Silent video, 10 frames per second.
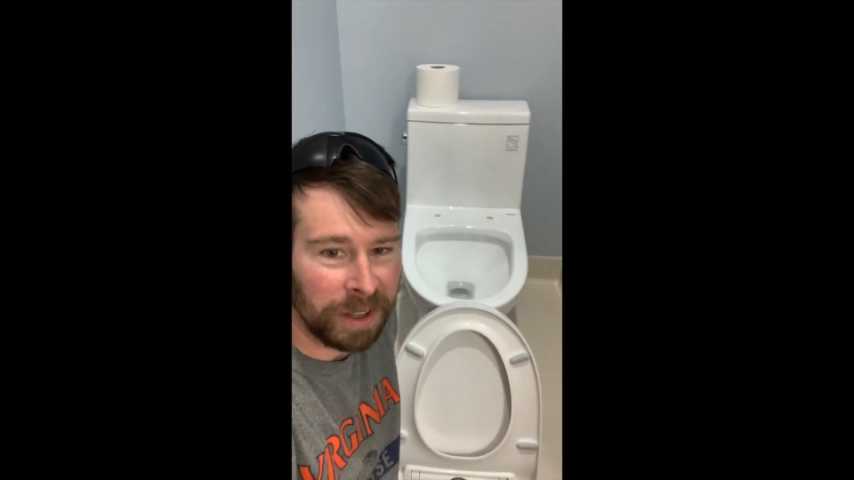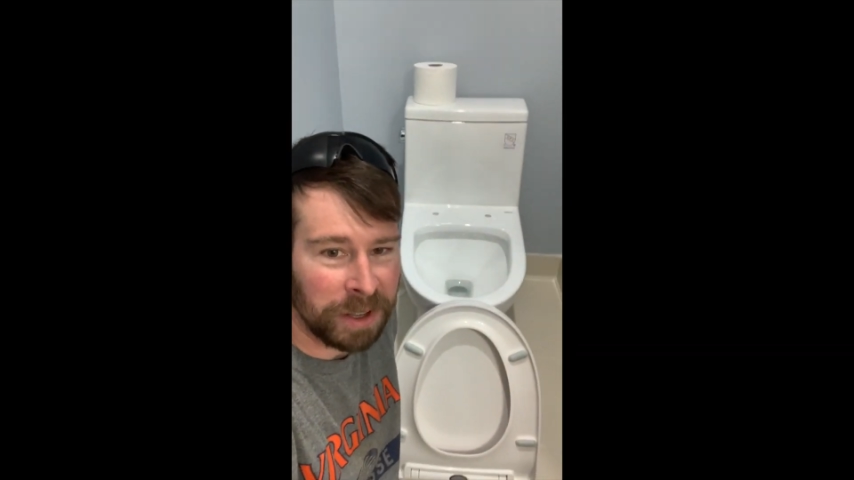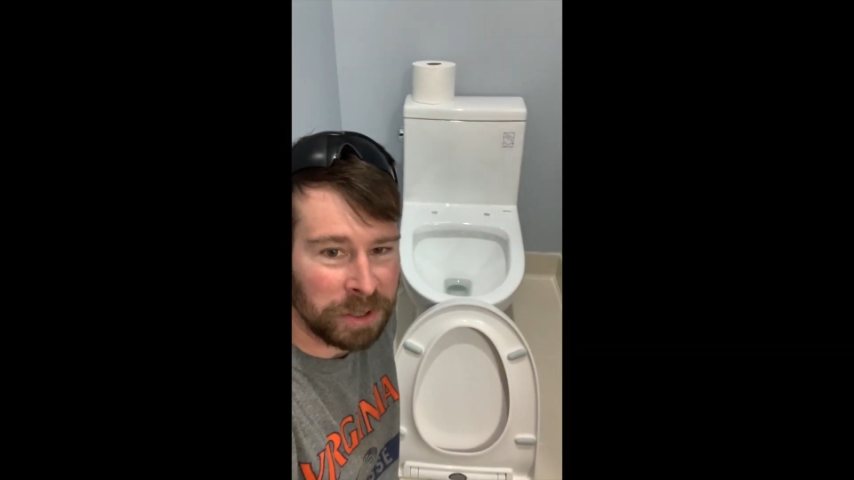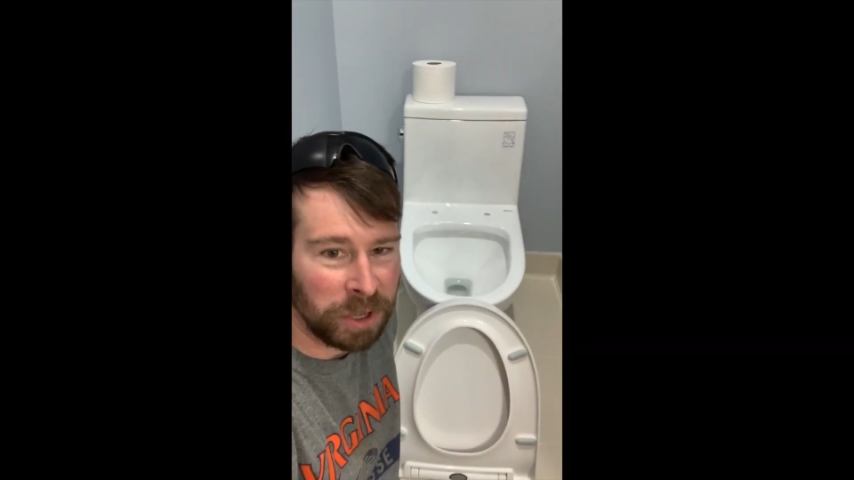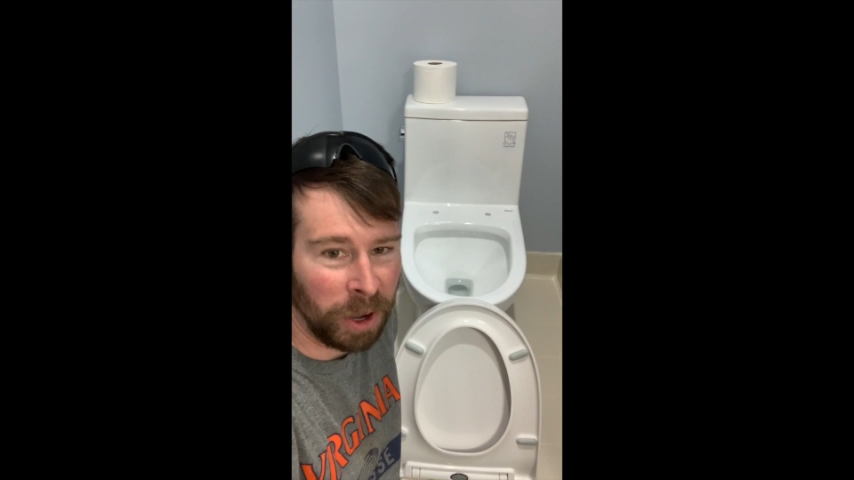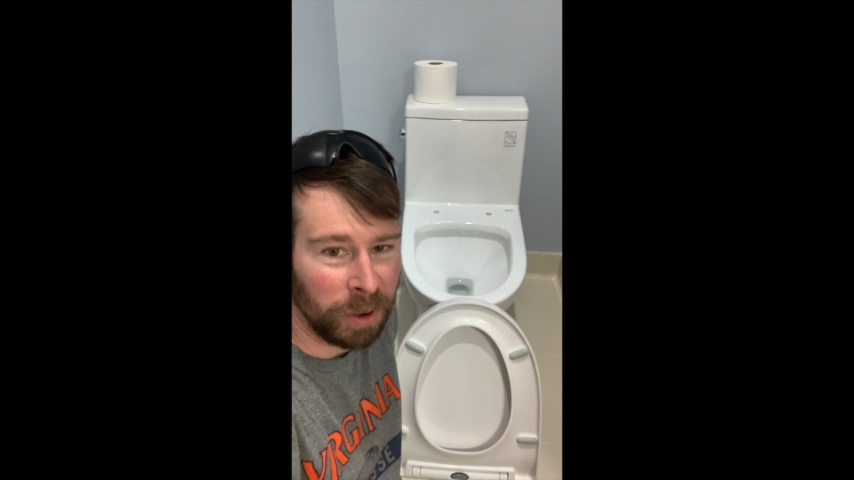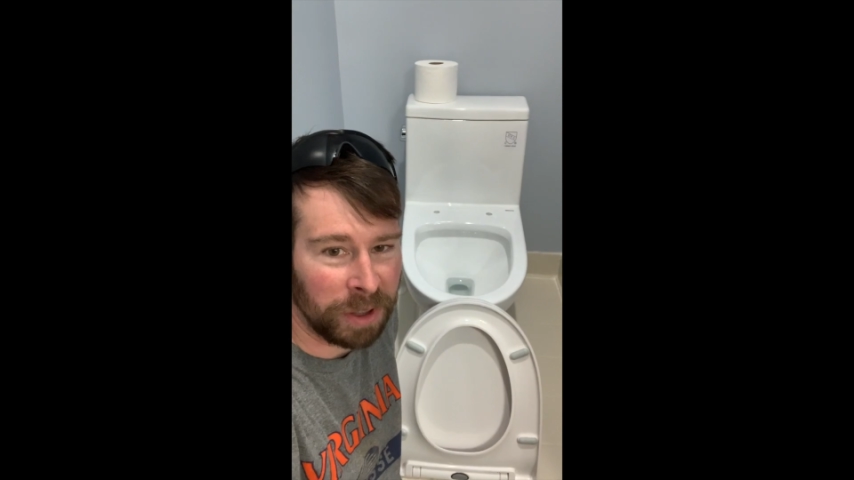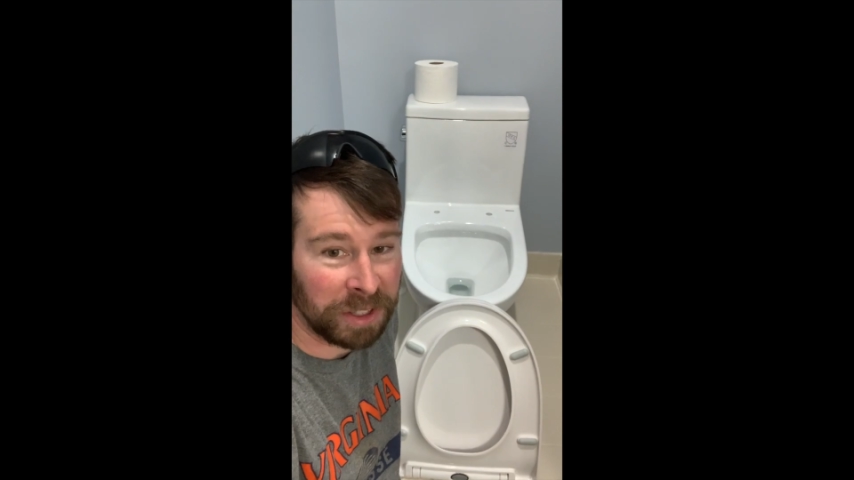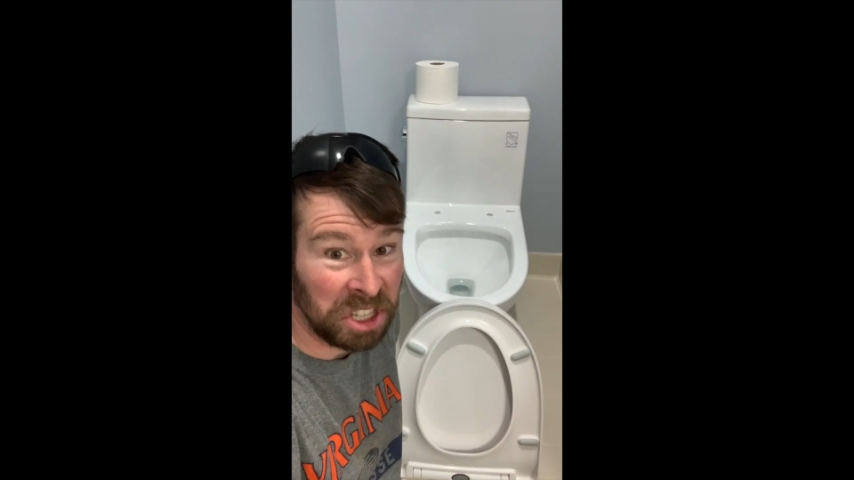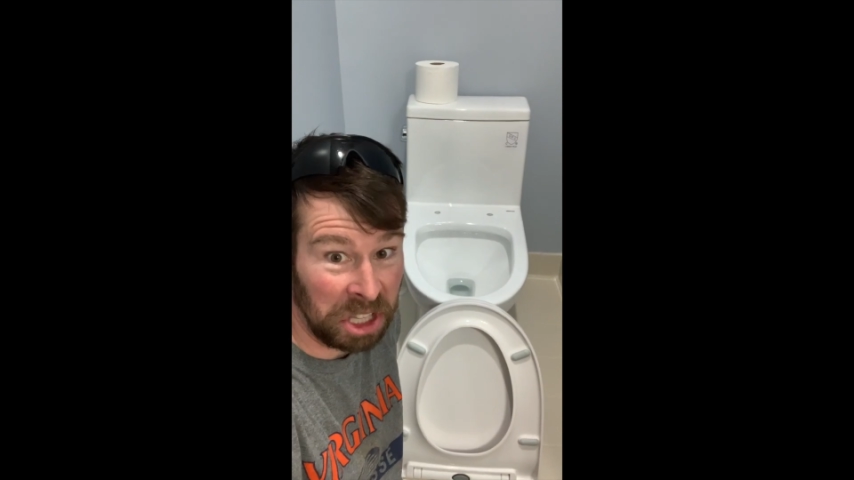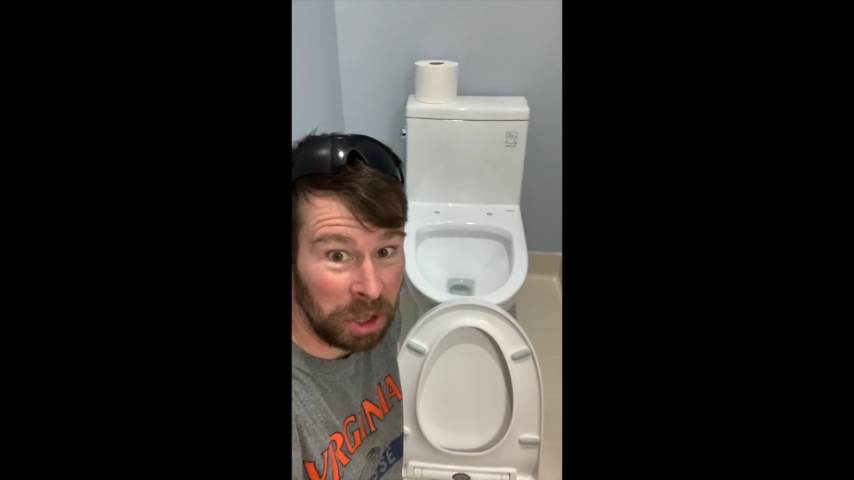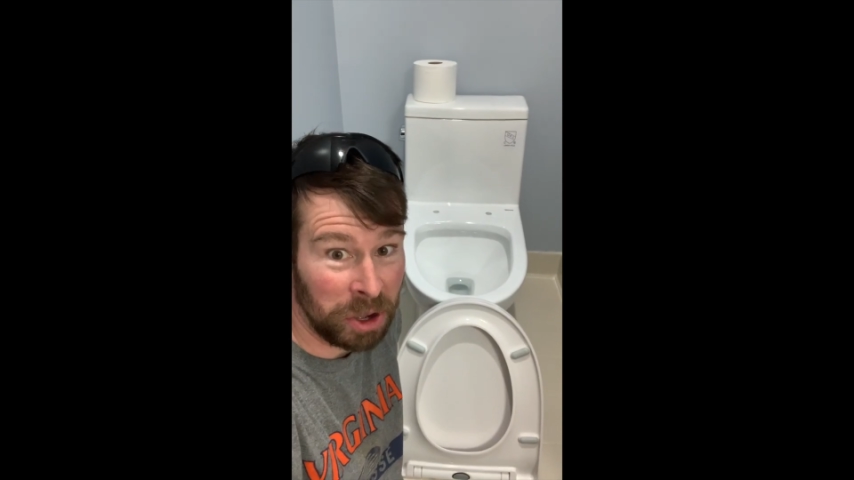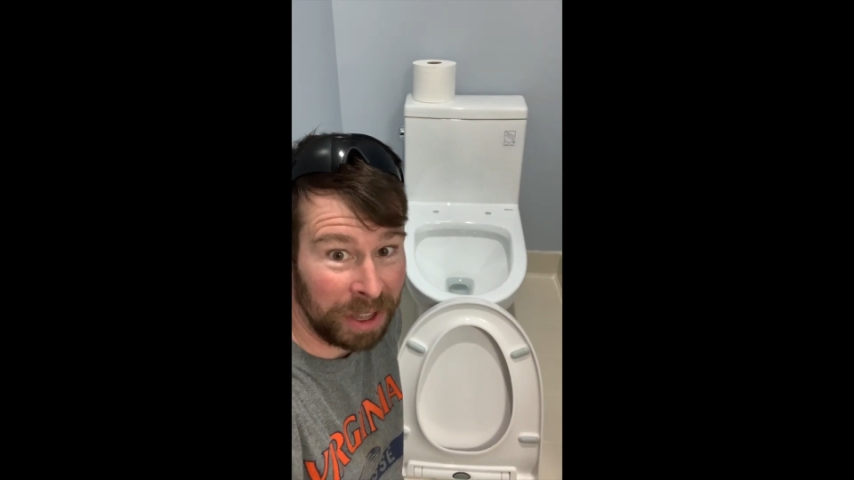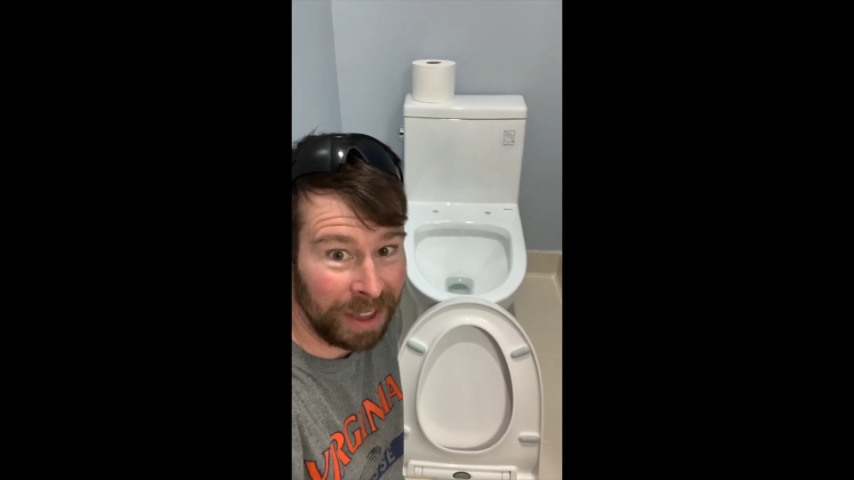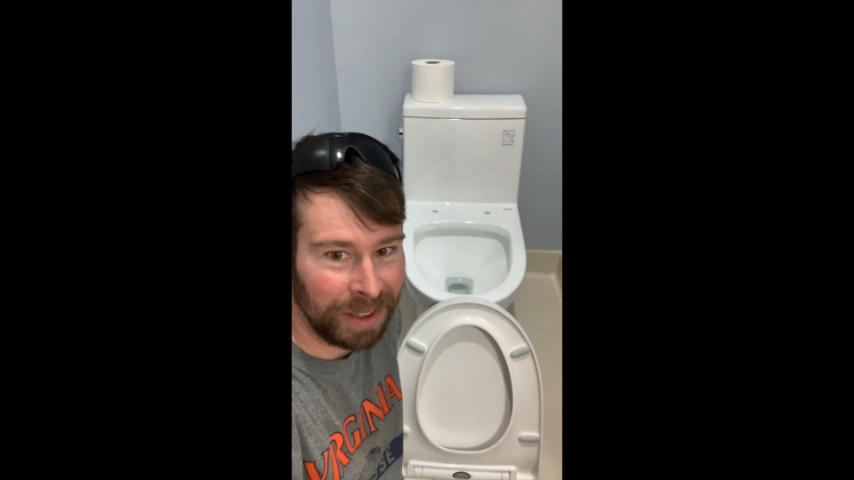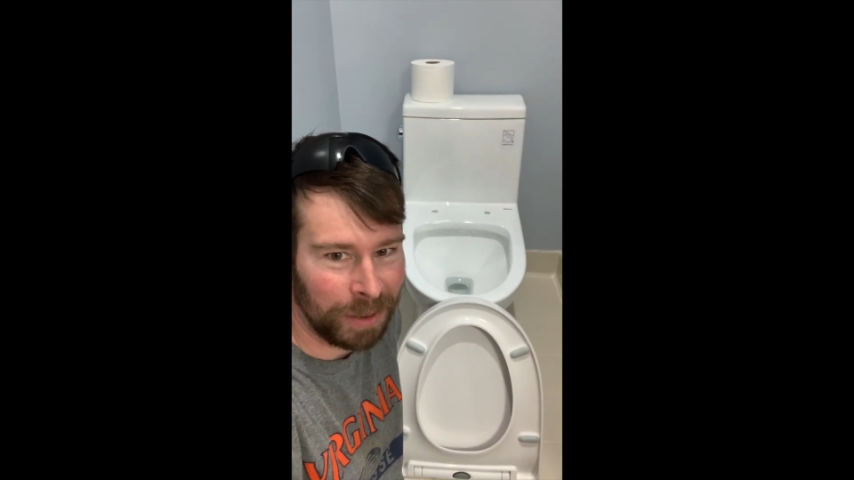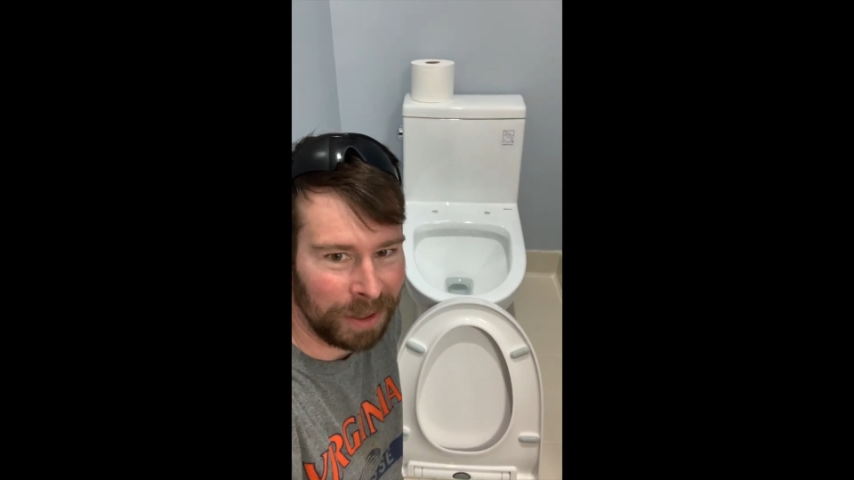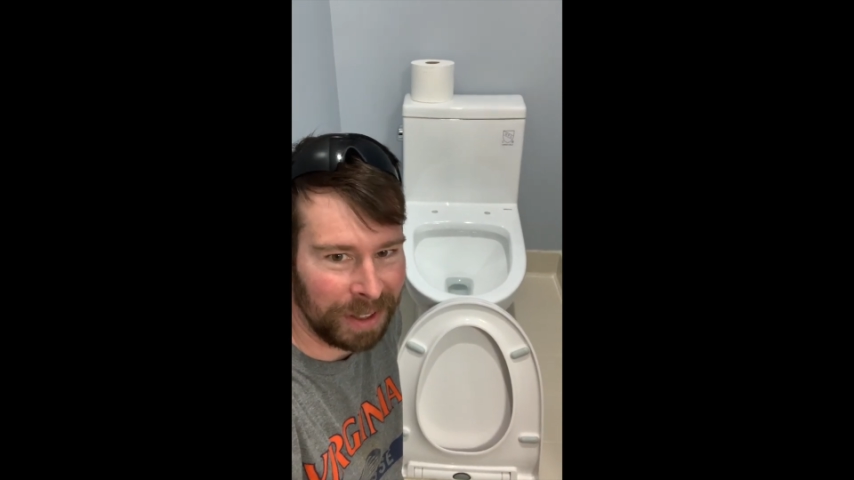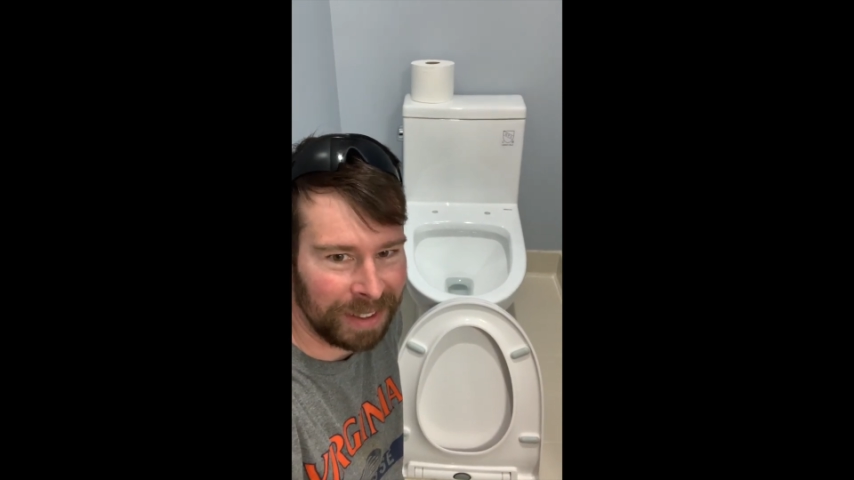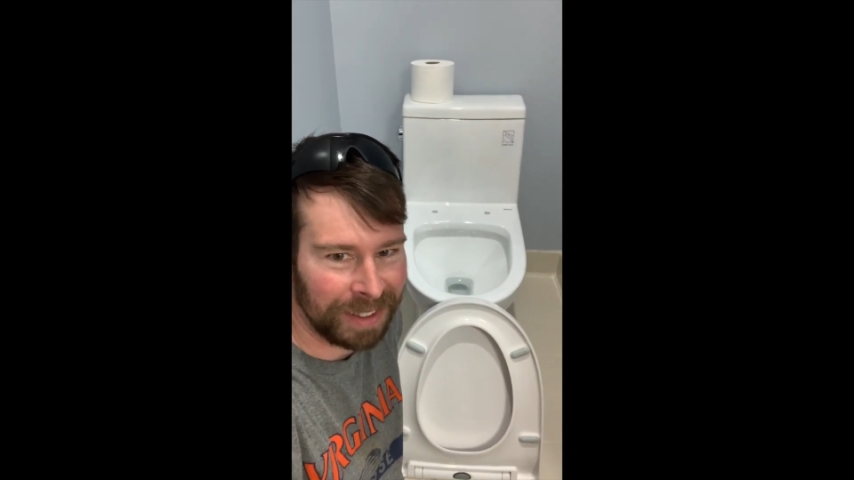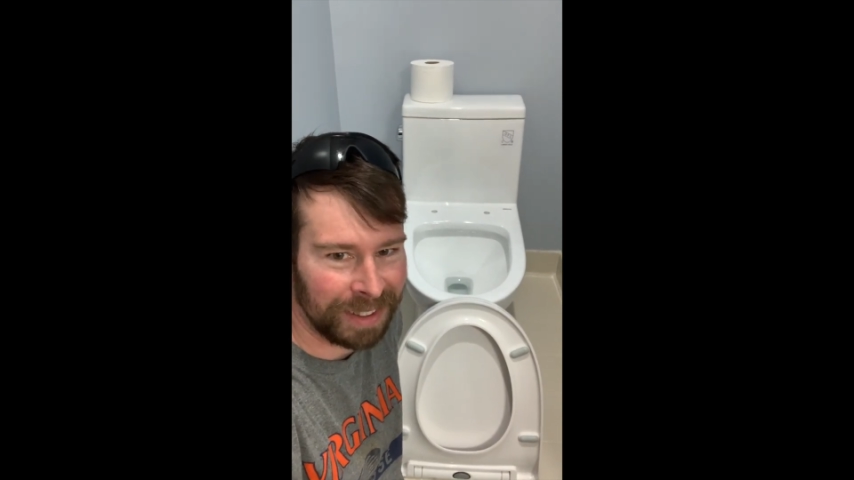So, it's an elongated toilet.